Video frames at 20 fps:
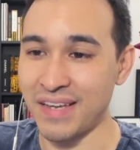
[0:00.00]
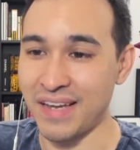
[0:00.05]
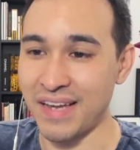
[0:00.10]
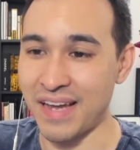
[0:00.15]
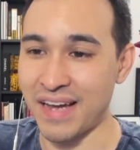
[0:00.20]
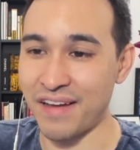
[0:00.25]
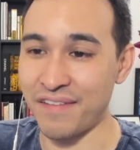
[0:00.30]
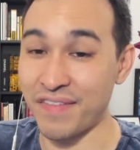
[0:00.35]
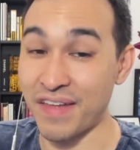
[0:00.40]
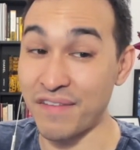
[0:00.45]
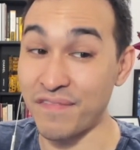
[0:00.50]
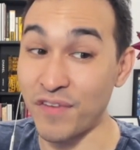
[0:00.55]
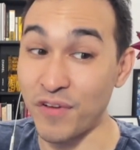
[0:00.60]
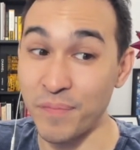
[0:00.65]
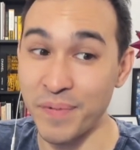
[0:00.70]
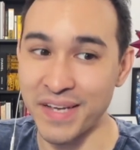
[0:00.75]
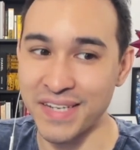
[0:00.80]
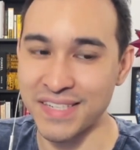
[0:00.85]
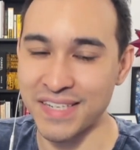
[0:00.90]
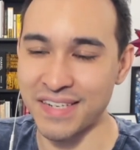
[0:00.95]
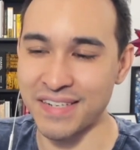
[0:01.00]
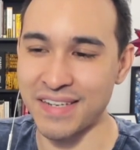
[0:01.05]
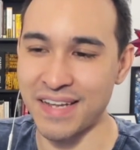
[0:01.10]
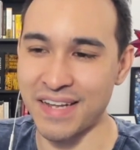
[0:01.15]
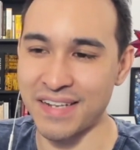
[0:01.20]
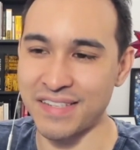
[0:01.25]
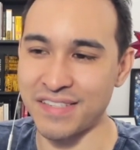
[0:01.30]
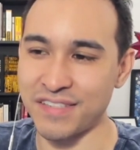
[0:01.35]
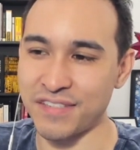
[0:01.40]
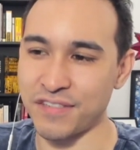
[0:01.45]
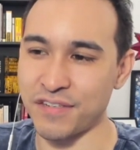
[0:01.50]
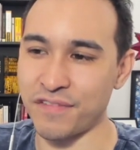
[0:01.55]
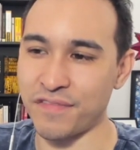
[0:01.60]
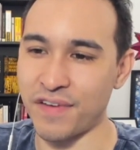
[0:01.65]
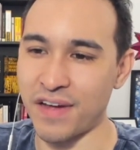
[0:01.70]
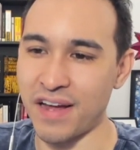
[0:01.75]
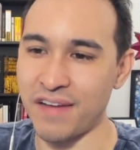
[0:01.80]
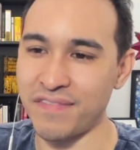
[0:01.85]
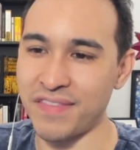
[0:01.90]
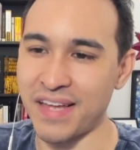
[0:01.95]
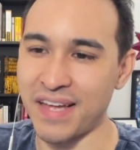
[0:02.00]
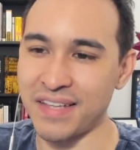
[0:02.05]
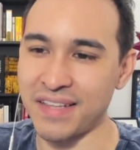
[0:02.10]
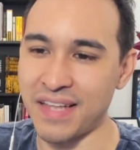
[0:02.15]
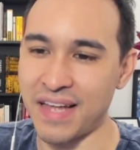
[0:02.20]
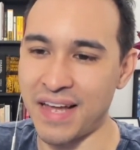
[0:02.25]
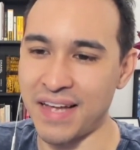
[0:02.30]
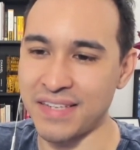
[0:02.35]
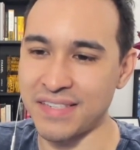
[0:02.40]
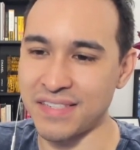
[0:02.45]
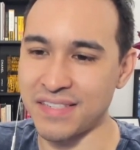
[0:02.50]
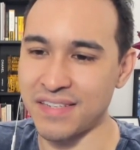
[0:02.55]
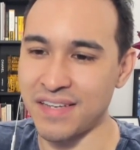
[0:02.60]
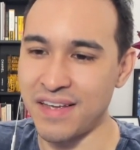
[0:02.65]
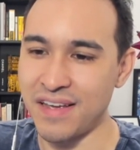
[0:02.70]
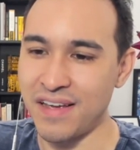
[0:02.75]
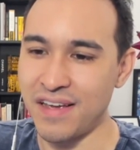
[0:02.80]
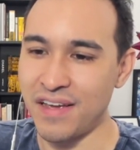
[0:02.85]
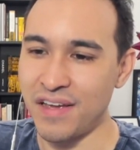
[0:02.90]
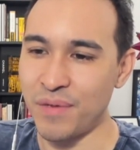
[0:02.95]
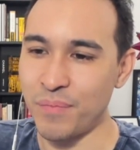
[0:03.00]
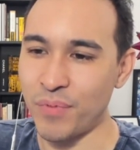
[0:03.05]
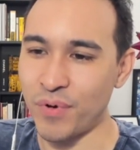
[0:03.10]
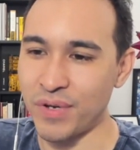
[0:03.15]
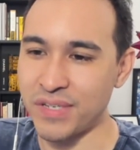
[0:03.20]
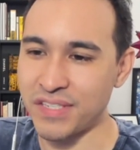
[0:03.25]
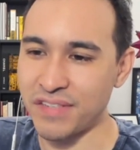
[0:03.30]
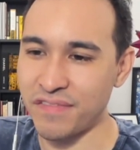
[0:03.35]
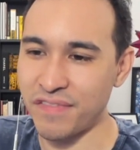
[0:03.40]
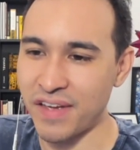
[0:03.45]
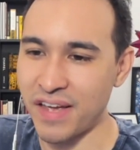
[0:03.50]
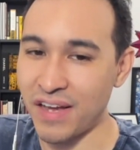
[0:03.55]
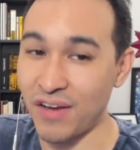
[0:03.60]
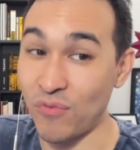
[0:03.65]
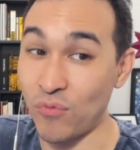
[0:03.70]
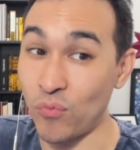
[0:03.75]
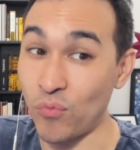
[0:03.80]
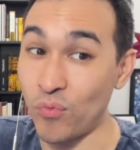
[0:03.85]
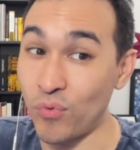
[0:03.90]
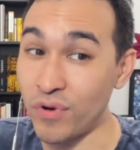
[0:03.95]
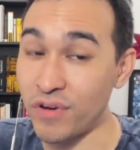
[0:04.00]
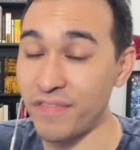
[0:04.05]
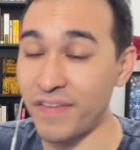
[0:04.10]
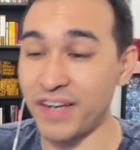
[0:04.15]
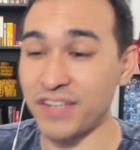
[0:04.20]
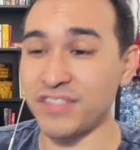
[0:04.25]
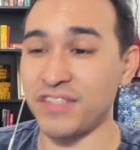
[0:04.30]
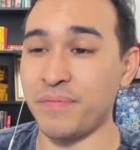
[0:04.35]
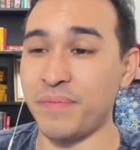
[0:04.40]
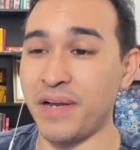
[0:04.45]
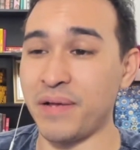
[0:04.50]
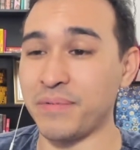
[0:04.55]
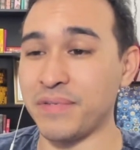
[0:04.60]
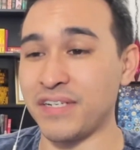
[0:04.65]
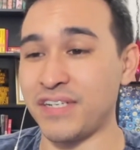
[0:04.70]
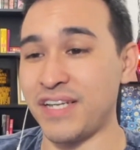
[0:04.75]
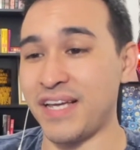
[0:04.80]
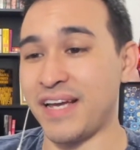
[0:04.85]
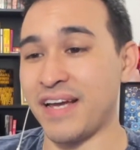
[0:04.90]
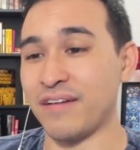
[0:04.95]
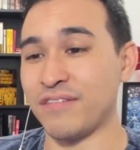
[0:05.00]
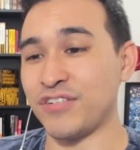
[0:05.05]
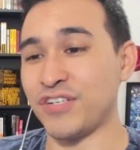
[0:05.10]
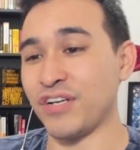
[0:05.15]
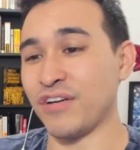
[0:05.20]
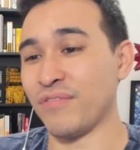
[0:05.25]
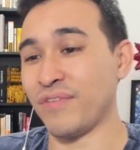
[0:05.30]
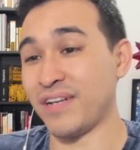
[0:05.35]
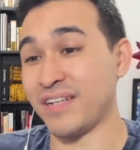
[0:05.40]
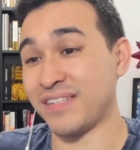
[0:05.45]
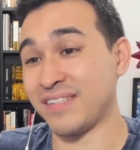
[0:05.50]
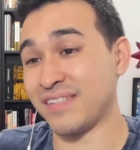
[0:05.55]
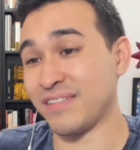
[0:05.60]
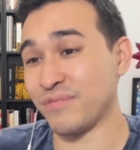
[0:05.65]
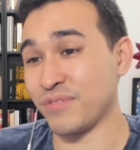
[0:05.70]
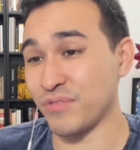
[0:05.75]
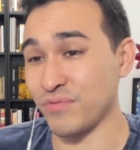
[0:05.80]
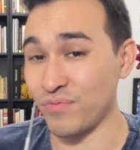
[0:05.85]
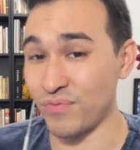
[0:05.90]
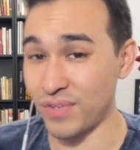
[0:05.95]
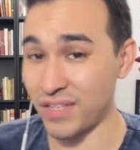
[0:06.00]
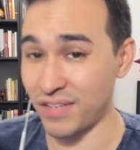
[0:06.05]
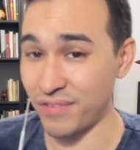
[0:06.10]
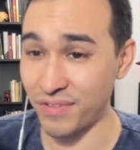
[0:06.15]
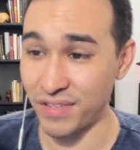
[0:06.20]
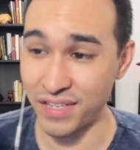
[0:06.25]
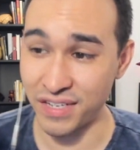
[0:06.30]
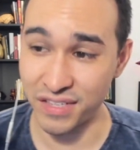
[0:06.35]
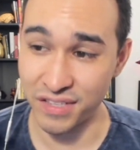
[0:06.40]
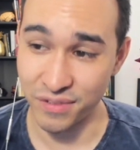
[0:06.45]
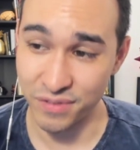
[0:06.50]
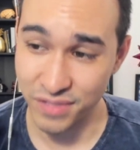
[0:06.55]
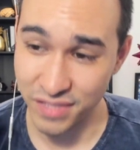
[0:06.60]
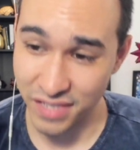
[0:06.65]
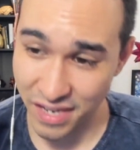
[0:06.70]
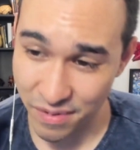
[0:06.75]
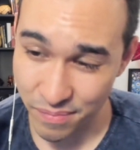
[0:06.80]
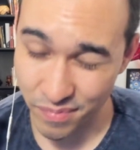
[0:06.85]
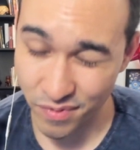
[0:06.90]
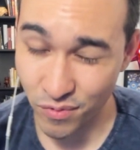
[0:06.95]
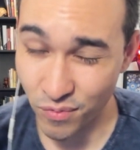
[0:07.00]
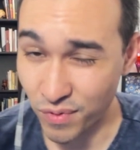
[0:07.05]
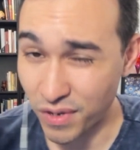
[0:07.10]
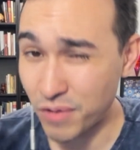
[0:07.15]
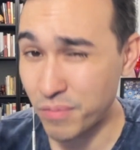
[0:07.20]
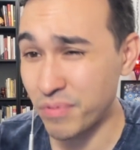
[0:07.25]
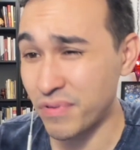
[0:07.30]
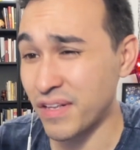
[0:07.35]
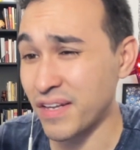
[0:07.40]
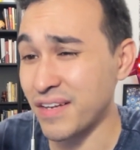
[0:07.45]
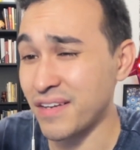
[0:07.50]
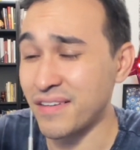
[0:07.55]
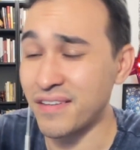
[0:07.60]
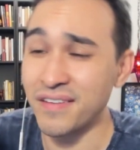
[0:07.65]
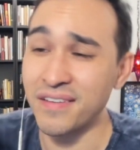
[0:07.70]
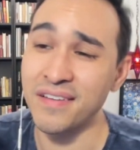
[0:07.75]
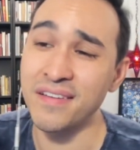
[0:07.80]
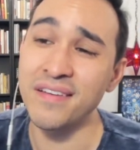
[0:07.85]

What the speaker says: yeah, if that Vulpix had survived that last Poison Fang, would have actually been able to take out Chikorita, so that was a really, really close game, but well played.